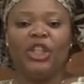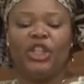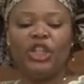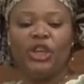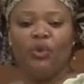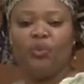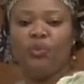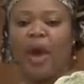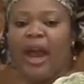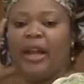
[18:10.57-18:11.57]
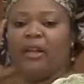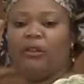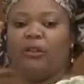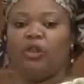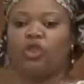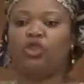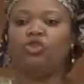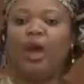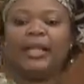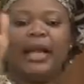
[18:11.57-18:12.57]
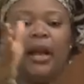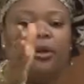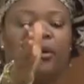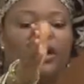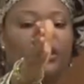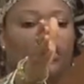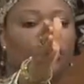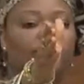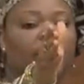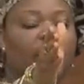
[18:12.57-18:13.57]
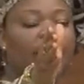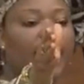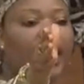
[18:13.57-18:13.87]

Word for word: she ran straight across the street,